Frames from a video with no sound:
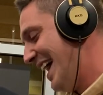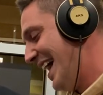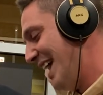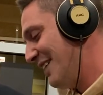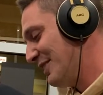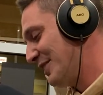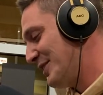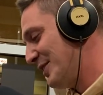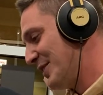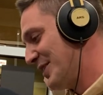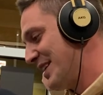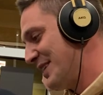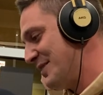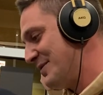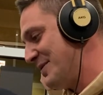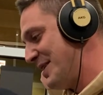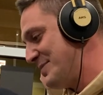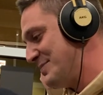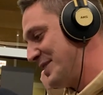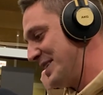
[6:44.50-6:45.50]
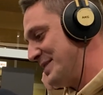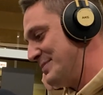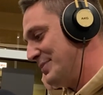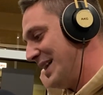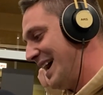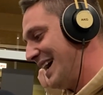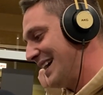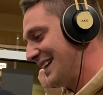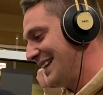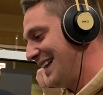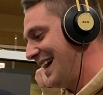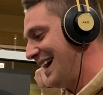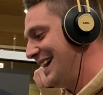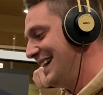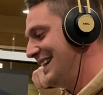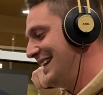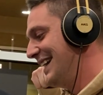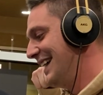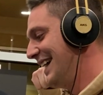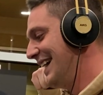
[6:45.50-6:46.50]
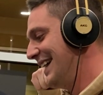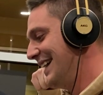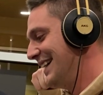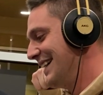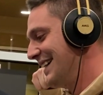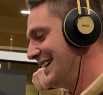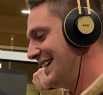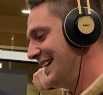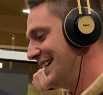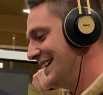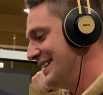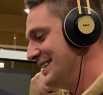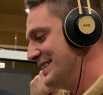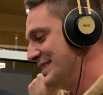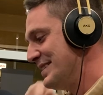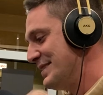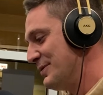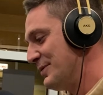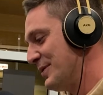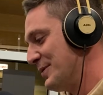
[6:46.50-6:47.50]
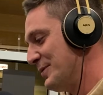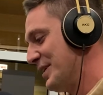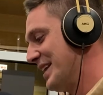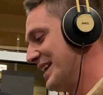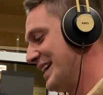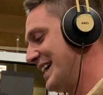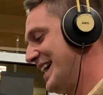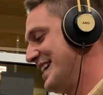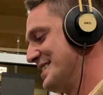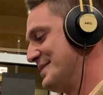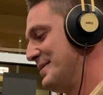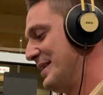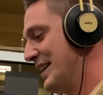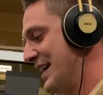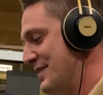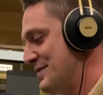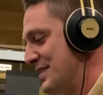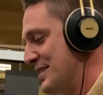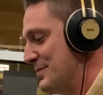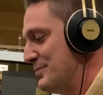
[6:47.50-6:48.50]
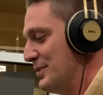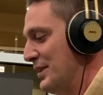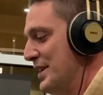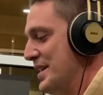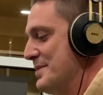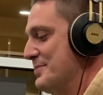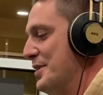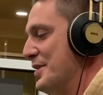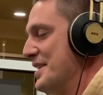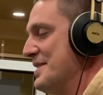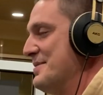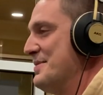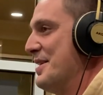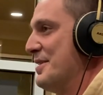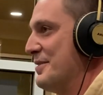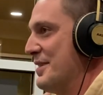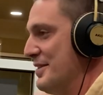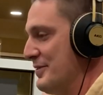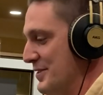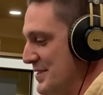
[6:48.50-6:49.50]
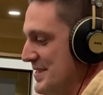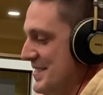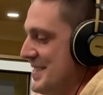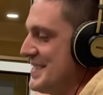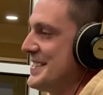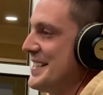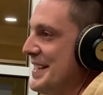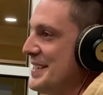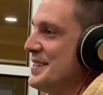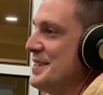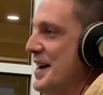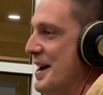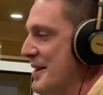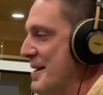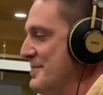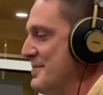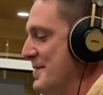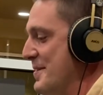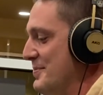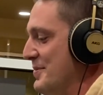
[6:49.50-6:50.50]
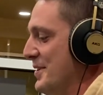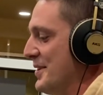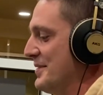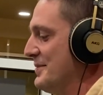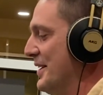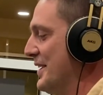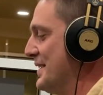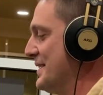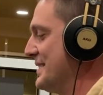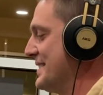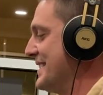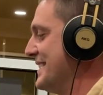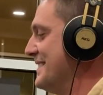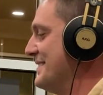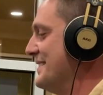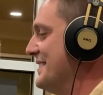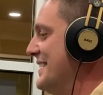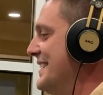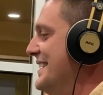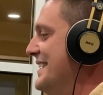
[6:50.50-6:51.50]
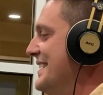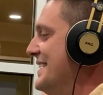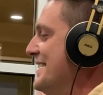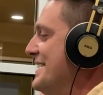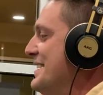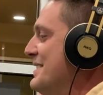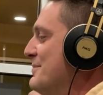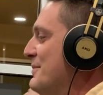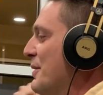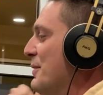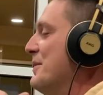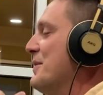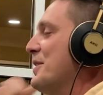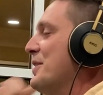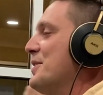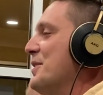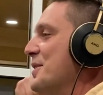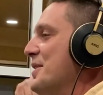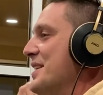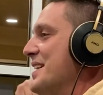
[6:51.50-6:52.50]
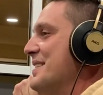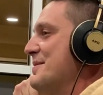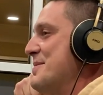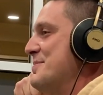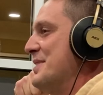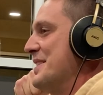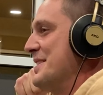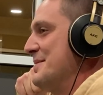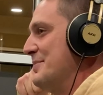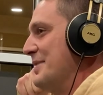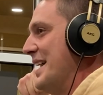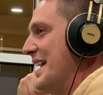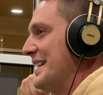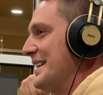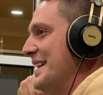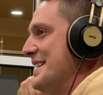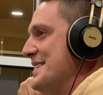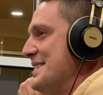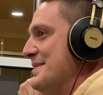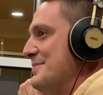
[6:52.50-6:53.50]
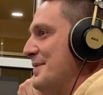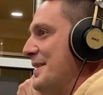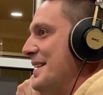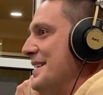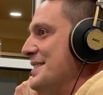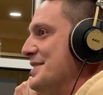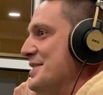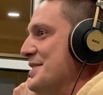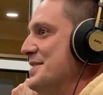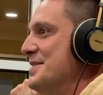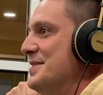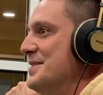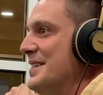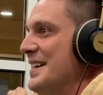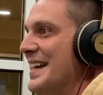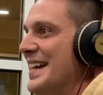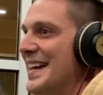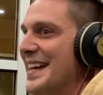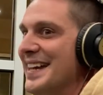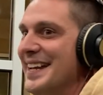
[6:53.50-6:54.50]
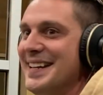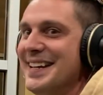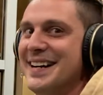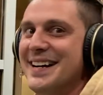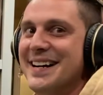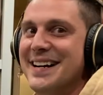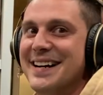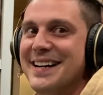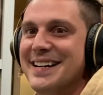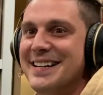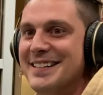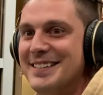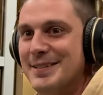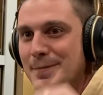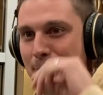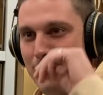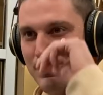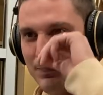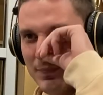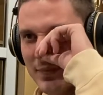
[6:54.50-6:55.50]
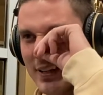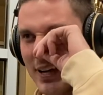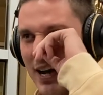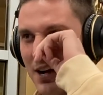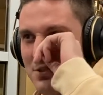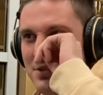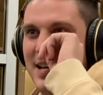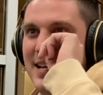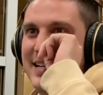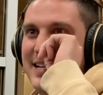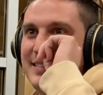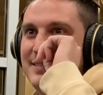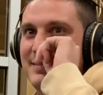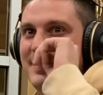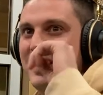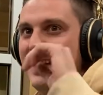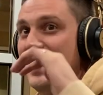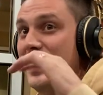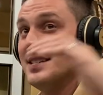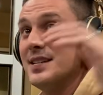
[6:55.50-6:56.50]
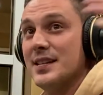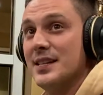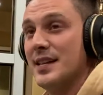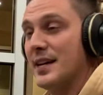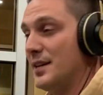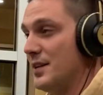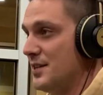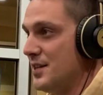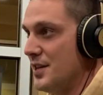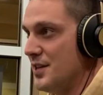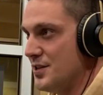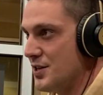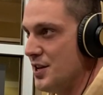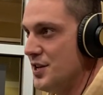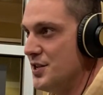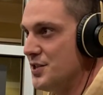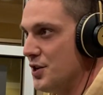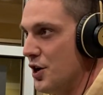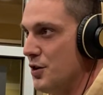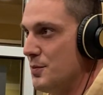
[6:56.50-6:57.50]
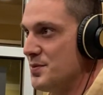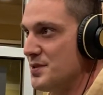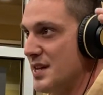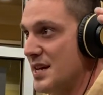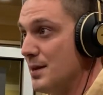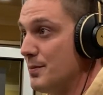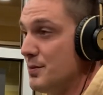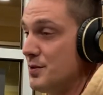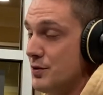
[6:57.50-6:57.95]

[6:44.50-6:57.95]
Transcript: I recorded it with my buddy Blacklight, and one of the guys on my live said plenty of Pokemon references. I rap about Pokemon and stuff. But we recorded it at my buddy Blacklight's spot too, and I was like, he has his home set up.